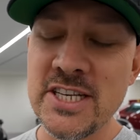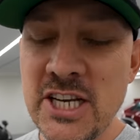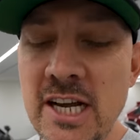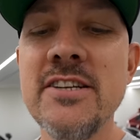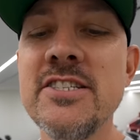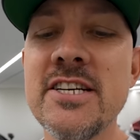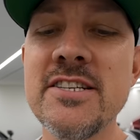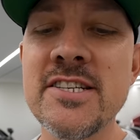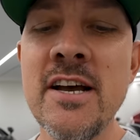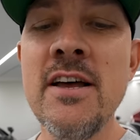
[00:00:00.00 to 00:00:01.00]
The challenge
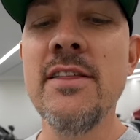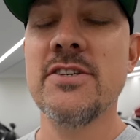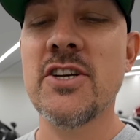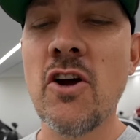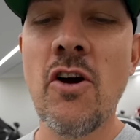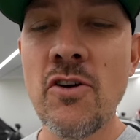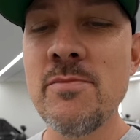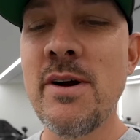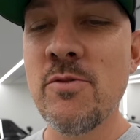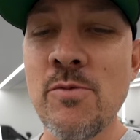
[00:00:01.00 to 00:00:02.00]
is there's a car to
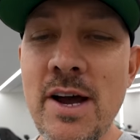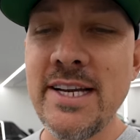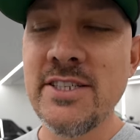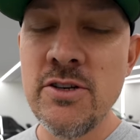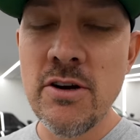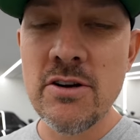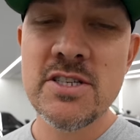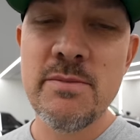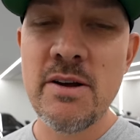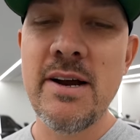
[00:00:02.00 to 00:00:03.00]
my right, two cars
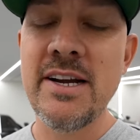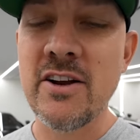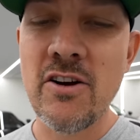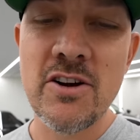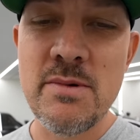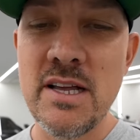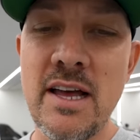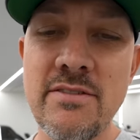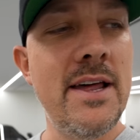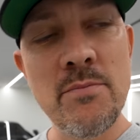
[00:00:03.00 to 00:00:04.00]
to my right and a car to my
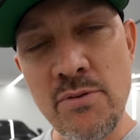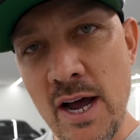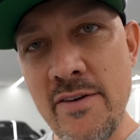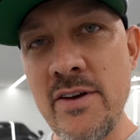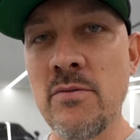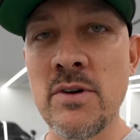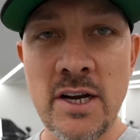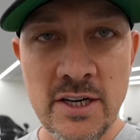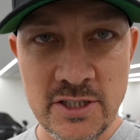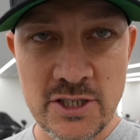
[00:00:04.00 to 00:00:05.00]
left that are private. We're
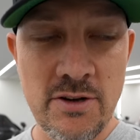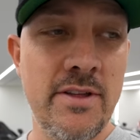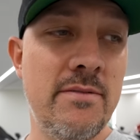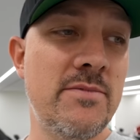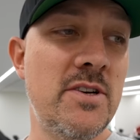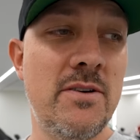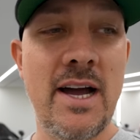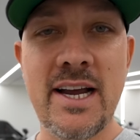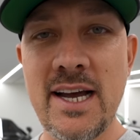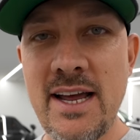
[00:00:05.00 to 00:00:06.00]
not gonna show them. So
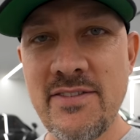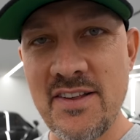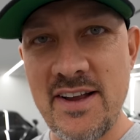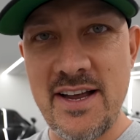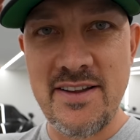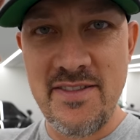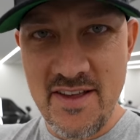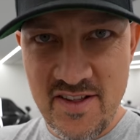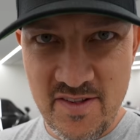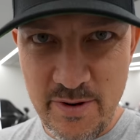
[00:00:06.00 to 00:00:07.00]
I kind of have to stand in
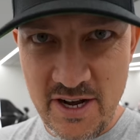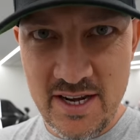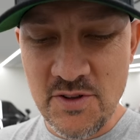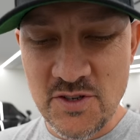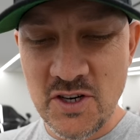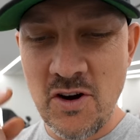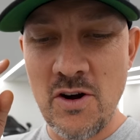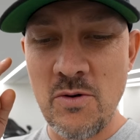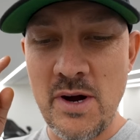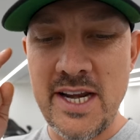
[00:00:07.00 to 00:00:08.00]
this spot. There's a
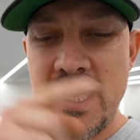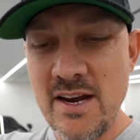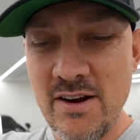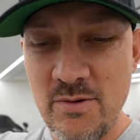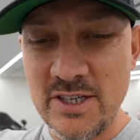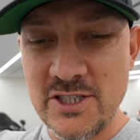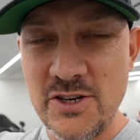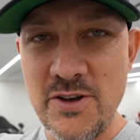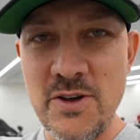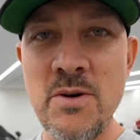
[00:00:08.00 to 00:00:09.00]
car right here I wanna
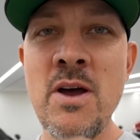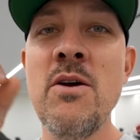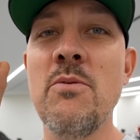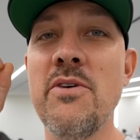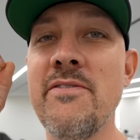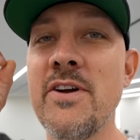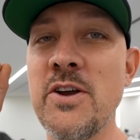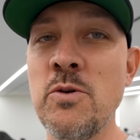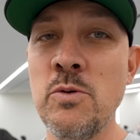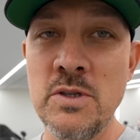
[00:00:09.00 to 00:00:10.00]
show you with a
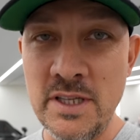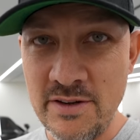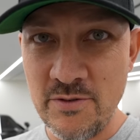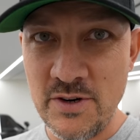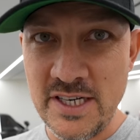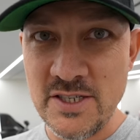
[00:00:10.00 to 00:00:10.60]
very cool livery.